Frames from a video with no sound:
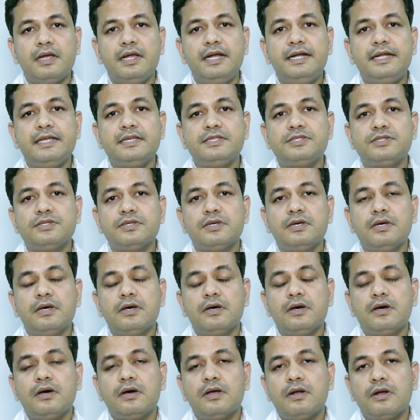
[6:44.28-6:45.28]
It is
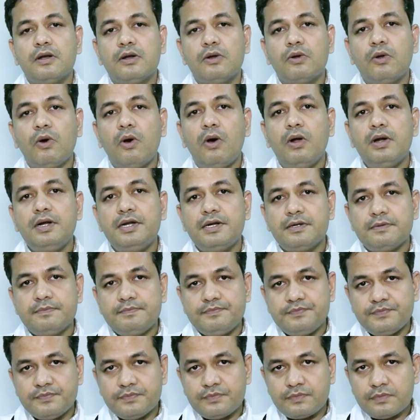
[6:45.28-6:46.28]
not
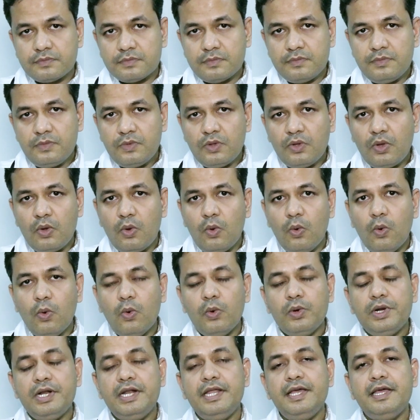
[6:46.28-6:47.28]

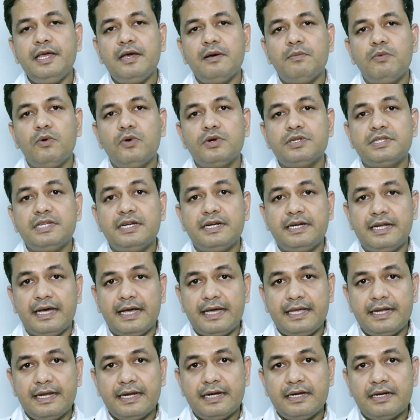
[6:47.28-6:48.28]
only about the
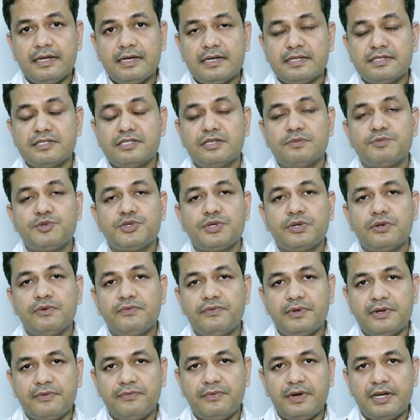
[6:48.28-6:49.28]
direct consumption
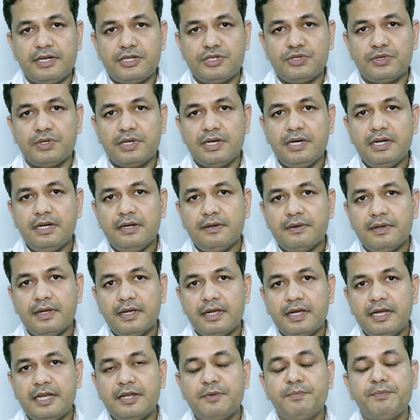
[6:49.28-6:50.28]
of refined sugar.
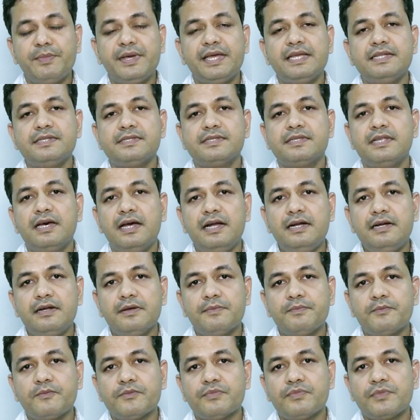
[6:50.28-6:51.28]
It means that
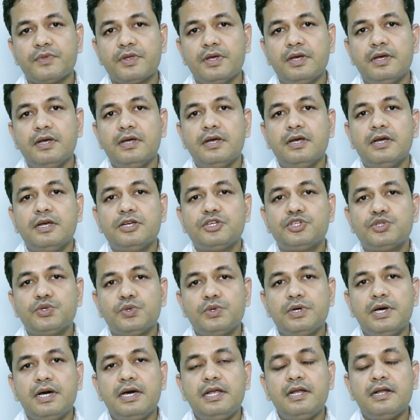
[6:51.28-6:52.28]

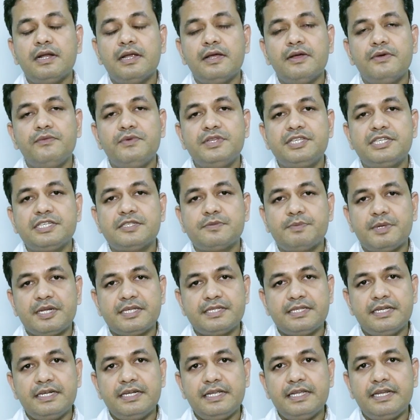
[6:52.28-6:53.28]
sugar which is
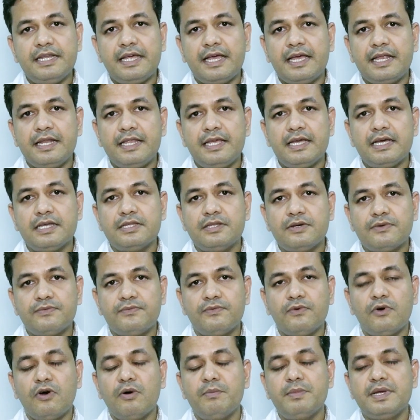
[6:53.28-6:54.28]
present in any other
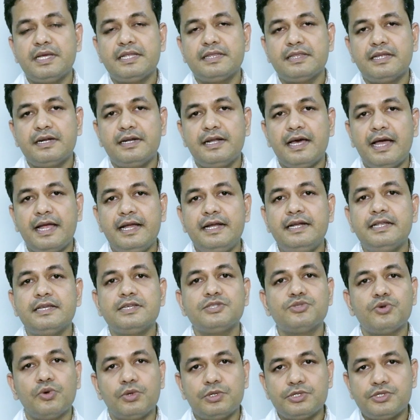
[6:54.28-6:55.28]
form in the diet
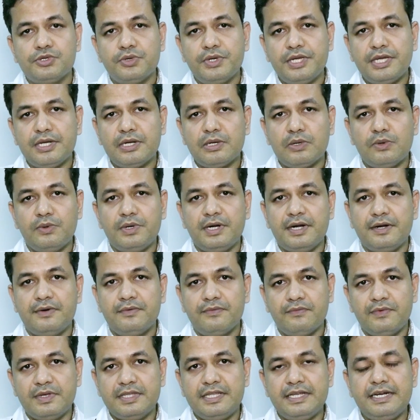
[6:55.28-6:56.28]
is also included,
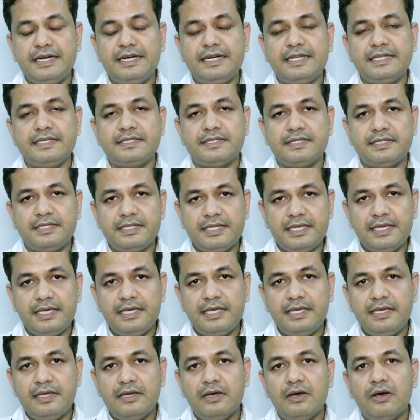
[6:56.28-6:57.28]
whether it is
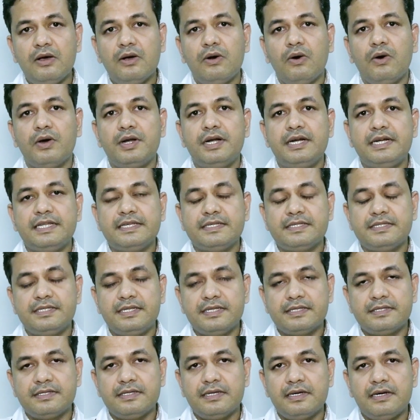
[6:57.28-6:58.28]
tea or it is
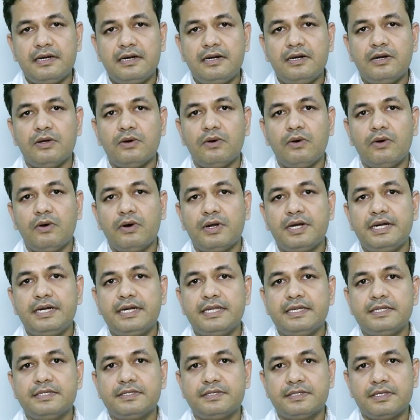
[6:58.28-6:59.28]
dessert or it
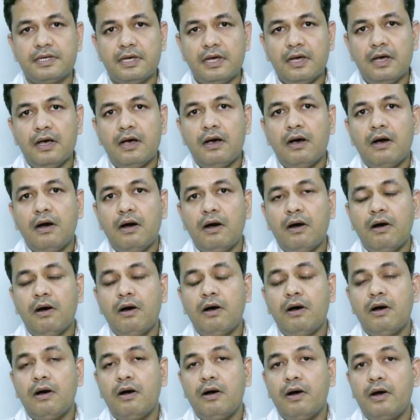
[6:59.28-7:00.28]
is
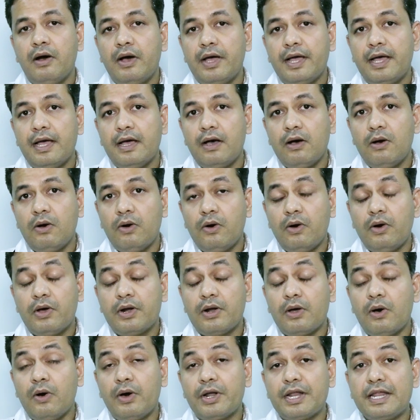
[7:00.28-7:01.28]

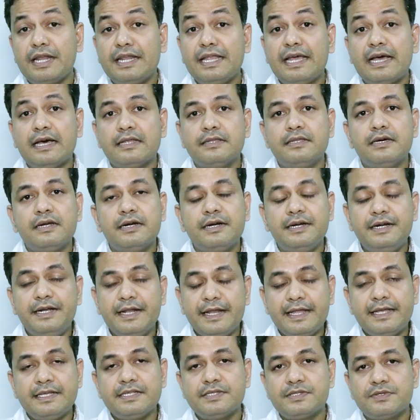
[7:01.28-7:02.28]
or any other
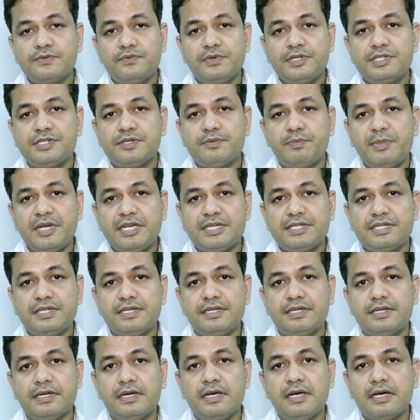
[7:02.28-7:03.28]
drinks which
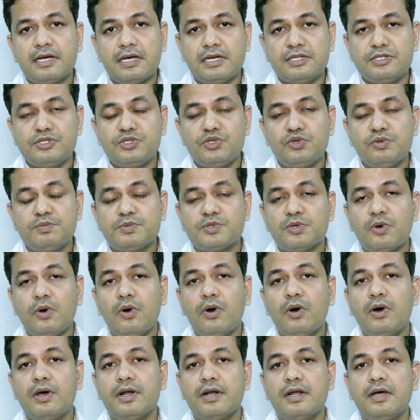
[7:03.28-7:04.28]
patient consumes
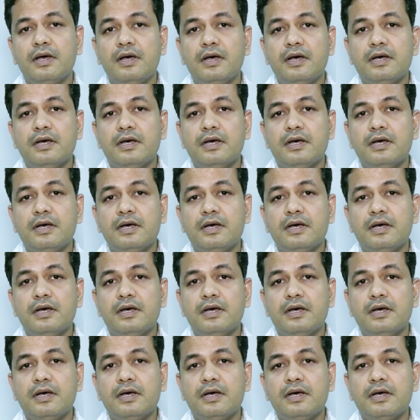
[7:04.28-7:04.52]
or